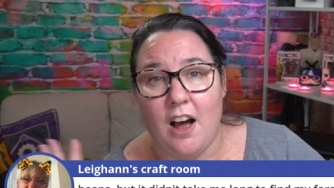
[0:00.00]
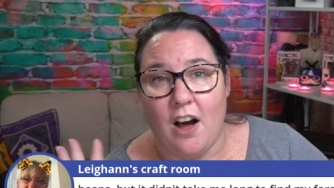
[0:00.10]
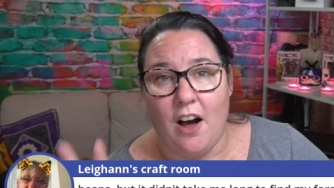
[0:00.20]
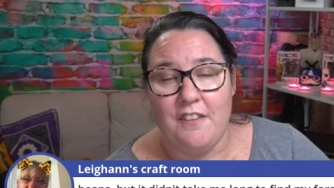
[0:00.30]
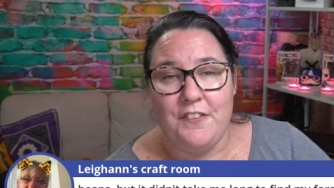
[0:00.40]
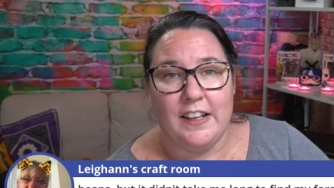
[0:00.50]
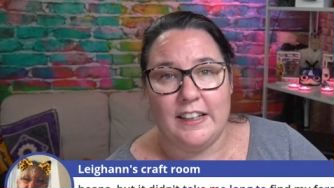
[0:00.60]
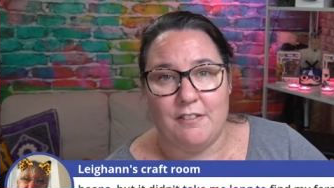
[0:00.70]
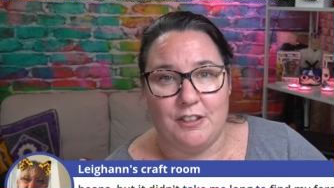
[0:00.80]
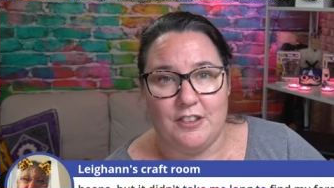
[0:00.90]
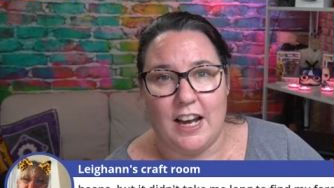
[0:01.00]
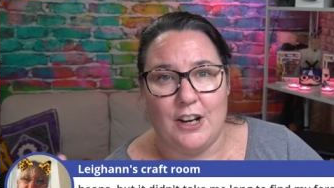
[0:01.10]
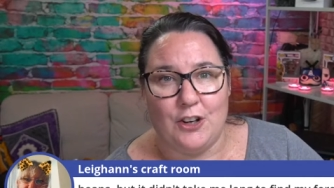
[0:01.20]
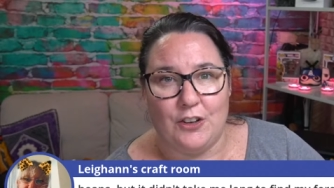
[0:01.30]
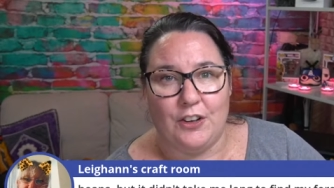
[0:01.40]
I fell in love with
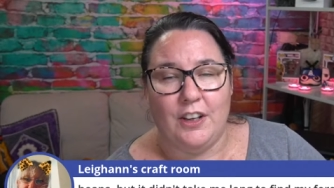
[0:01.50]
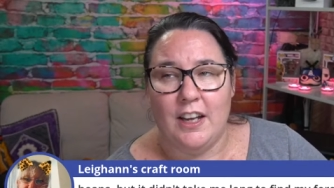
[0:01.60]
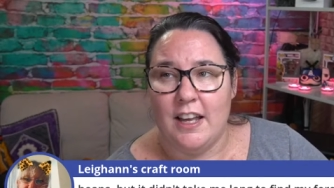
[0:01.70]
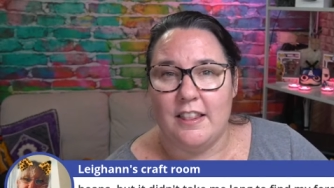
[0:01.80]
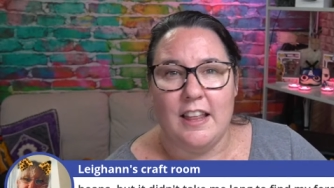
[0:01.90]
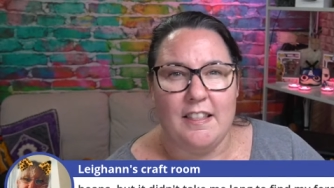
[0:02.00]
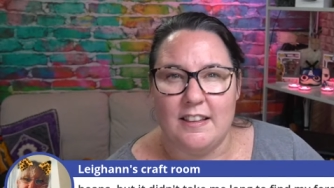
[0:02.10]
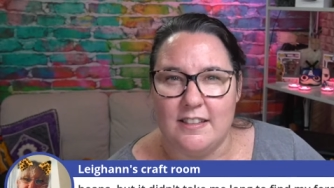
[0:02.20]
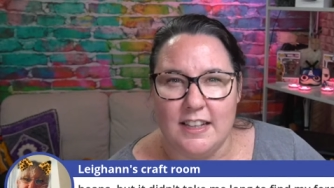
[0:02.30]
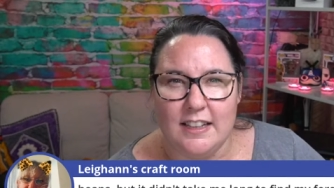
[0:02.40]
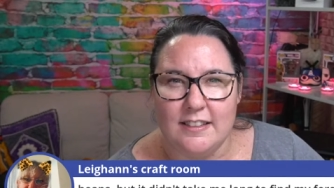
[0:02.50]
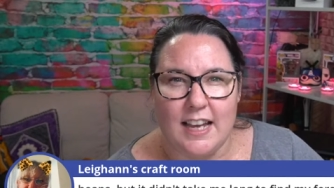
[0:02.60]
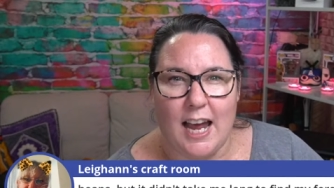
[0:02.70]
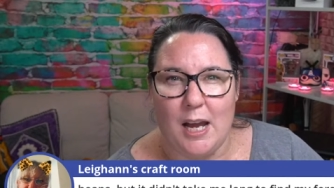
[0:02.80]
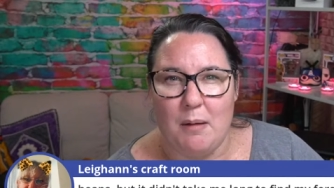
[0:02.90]
ChiaoGoo. Then the Zings
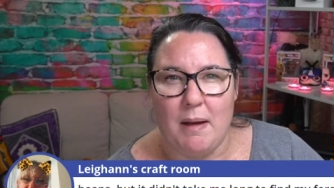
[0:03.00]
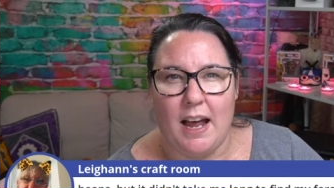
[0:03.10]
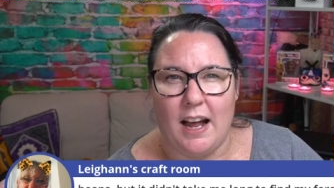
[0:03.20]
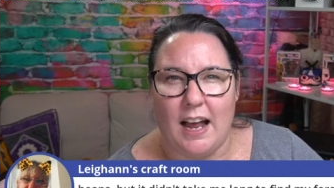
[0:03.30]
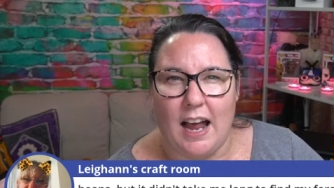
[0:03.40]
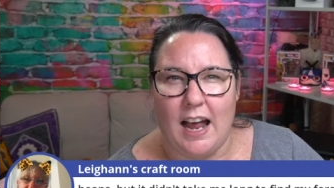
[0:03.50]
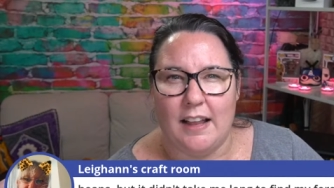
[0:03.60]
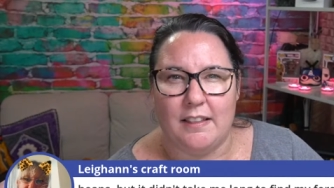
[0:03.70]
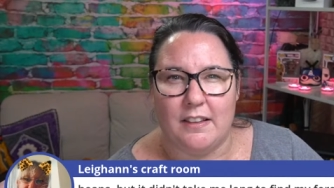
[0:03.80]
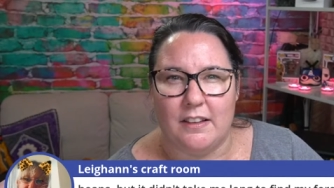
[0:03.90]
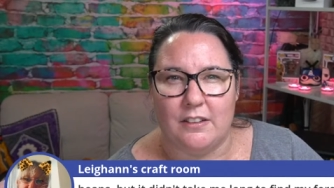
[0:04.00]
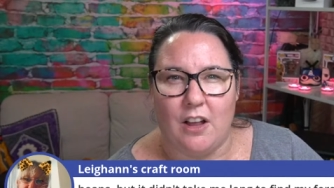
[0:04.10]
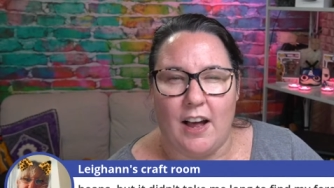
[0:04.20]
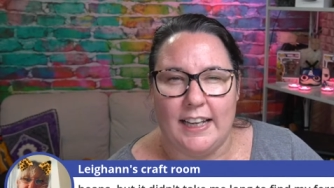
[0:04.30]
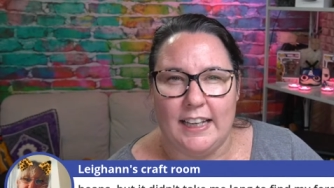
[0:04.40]
came out and the
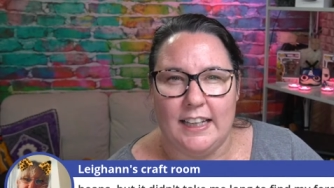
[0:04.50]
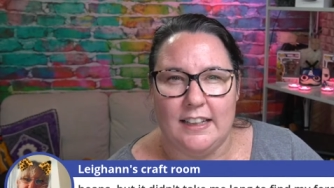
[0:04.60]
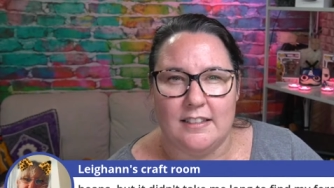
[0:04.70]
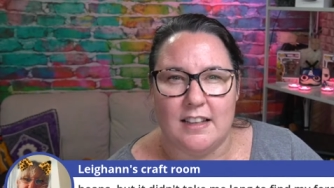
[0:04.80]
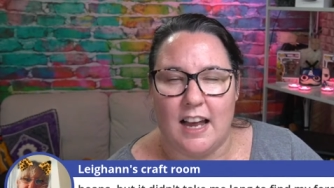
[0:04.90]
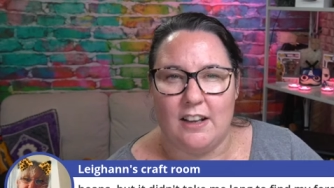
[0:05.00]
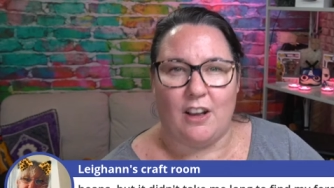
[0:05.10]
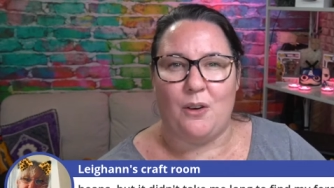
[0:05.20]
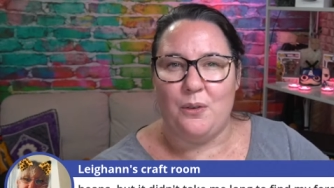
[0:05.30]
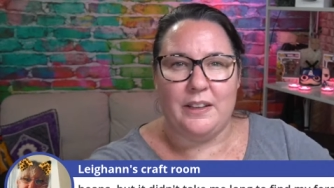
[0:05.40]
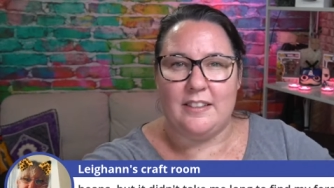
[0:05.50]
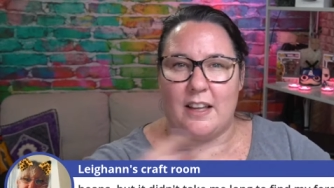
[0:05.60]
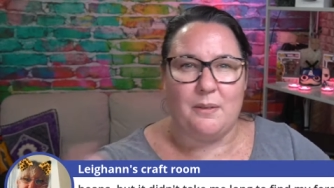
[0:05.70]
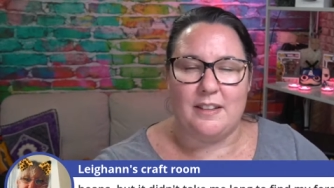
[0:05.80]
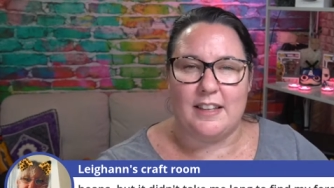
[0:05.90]
Lykkes, and like all these
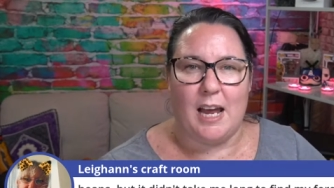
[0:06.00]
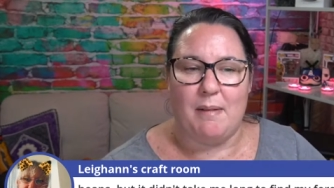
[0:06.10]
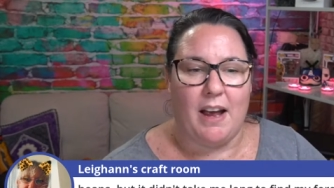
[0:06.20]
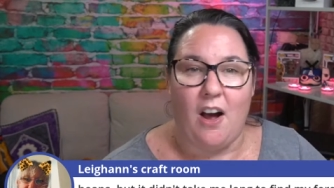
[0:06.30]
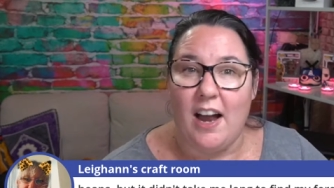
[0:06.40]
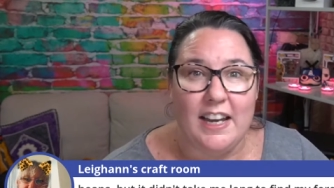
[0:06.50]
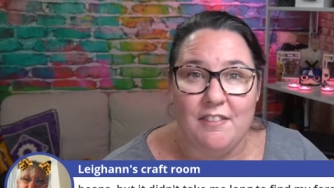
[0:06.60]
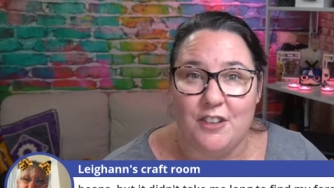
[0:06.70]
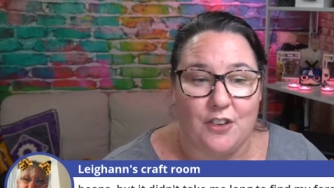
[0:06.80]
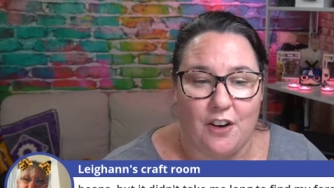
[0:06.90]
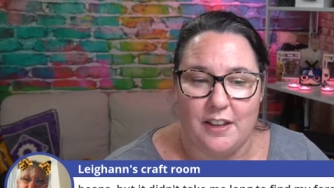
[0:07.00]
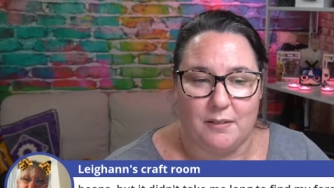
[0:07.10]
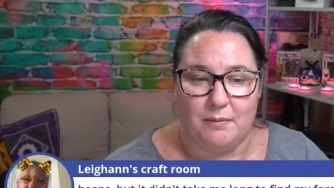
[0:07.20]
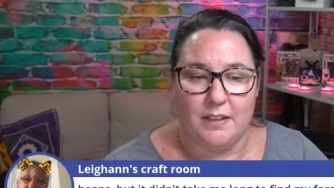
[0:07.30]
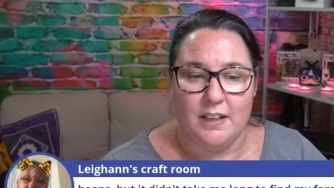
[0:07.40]
other ones came out. I didn't even try
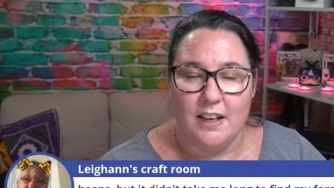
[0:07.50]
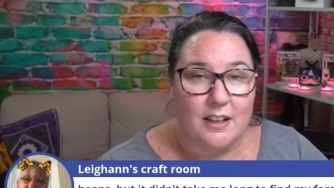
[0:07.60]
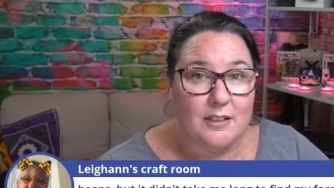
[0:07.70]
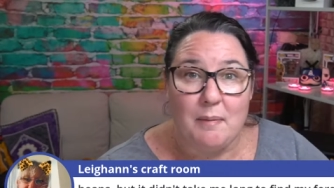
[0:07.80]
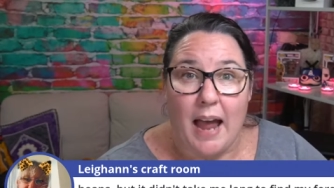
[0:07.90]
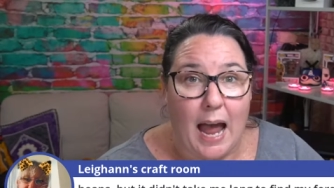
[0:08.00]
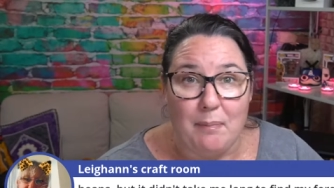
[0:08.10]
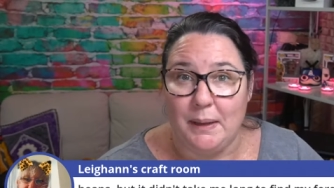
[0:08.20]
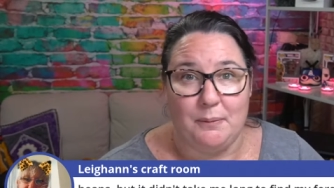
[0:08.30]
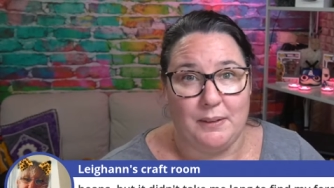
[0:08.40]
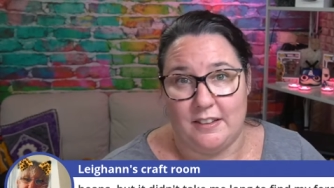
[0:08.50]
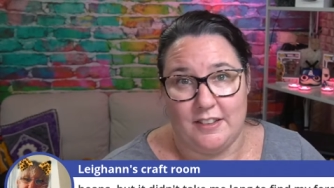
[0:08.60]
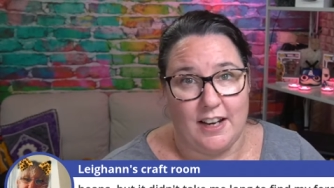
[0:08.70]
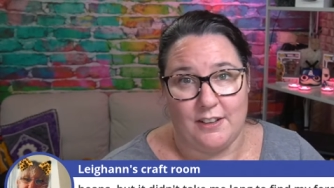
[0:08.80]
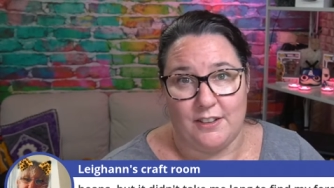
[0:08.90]
them because I'm happy with the
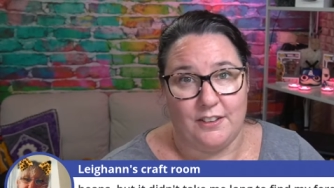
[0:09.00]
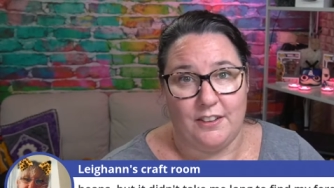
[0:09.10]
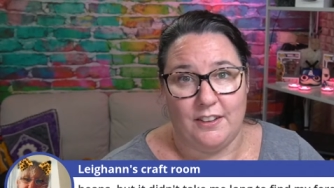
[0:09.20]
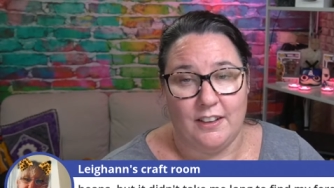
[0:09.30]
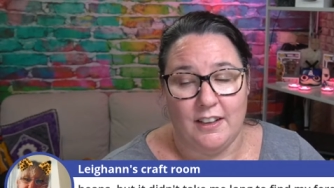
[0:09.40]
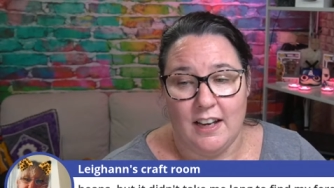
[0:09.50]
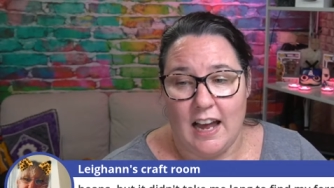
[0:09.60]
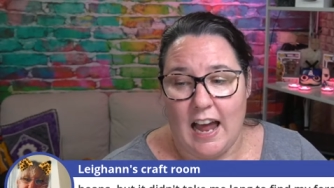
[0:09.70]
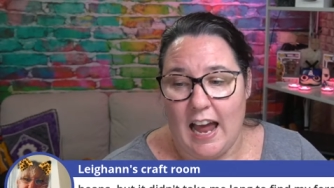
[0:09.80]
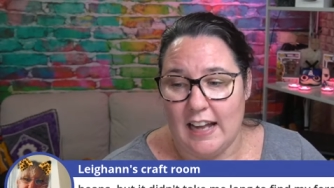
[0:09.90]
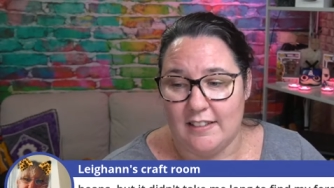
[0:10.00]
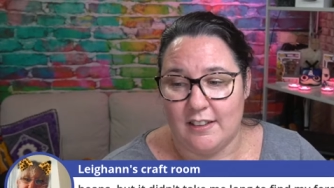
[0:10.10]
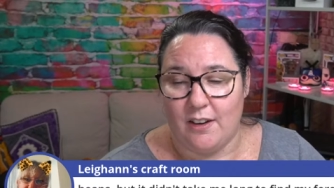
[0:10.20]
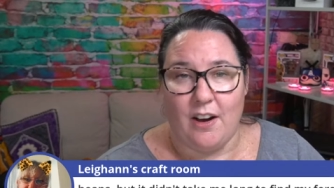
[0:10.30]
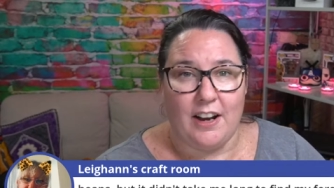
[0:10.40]
chowder. And so
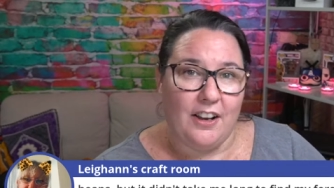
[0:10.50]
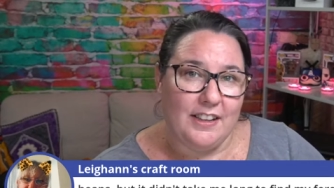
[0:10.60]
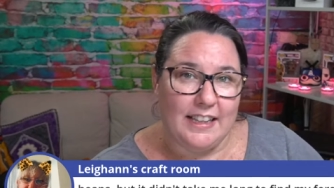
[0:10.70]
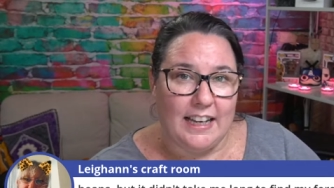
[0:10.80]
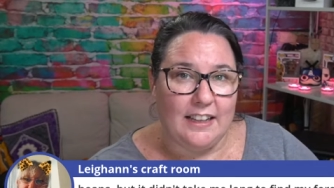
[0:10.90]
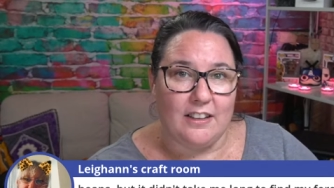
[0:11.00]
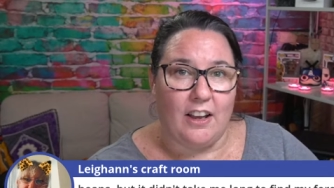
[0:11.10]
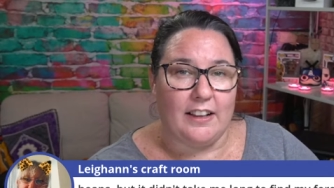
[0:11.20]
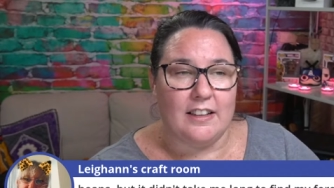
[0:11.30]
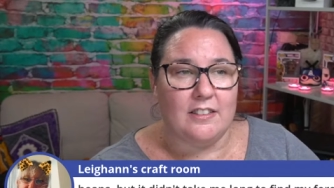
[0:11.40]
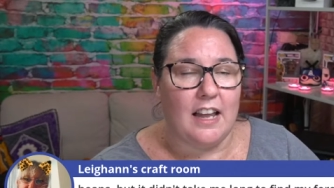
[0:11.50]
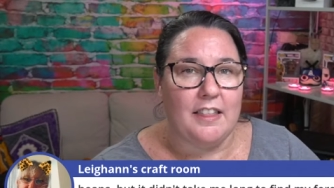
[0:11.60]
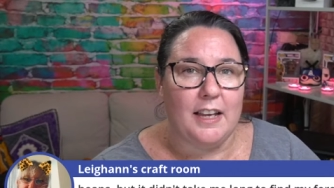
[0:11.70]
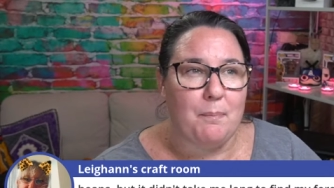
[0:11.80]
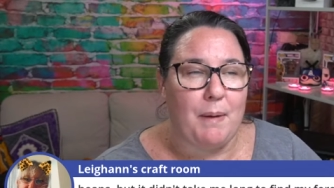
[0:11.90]
I don't need, like, there's
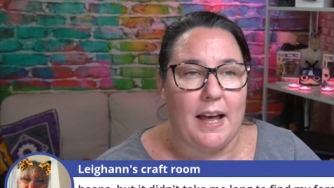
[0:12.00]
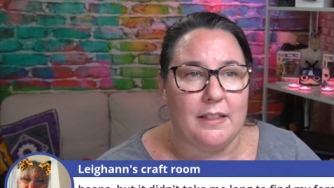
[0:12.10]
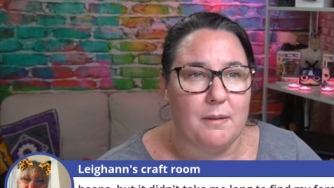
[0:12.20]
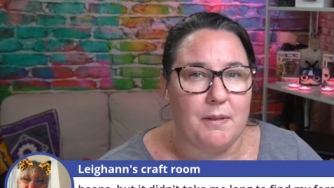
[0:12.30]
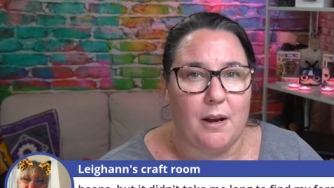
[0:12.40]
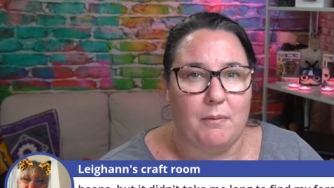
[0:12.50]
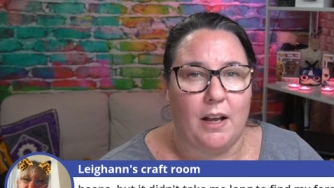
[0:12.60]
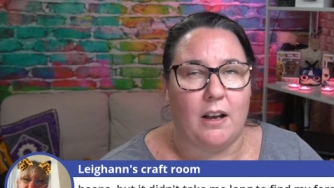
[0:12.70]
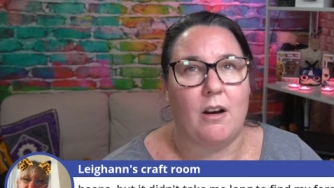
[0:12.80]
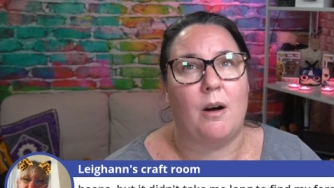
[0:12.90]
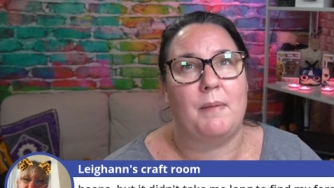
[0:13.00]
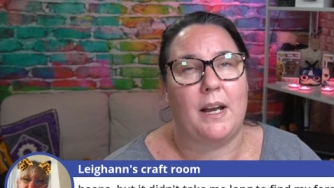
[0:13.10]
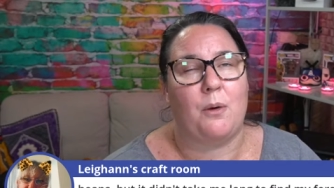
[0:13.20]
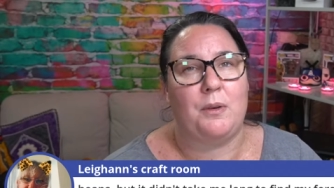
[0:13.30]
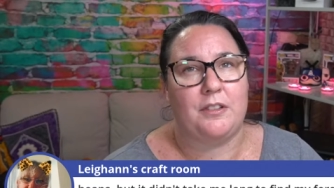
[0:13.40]
nothing about them that I'm like, oh man,
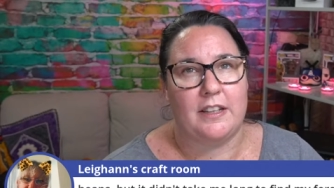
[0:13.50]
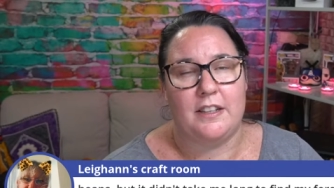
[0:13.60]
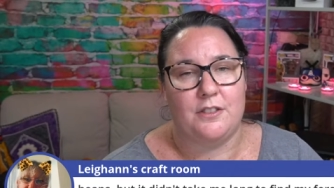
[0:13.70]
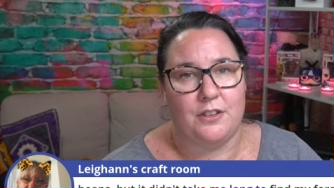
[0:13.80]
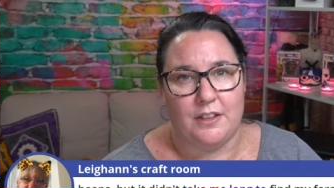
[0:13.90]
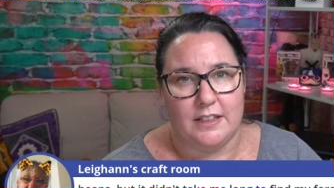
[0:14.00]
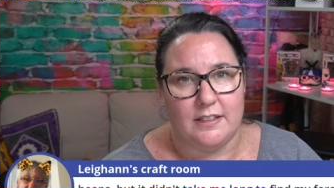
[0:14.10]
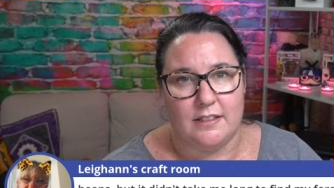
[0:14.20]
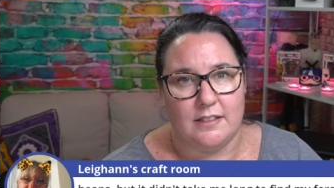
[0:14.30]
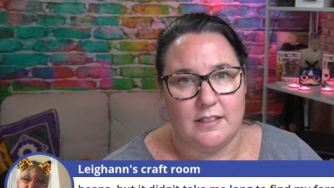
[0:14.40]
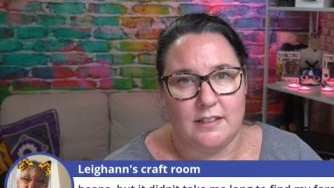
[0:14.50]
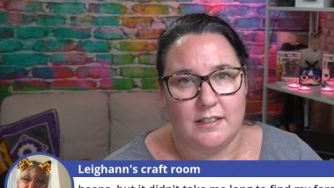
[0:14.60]
I wish they didn't do this.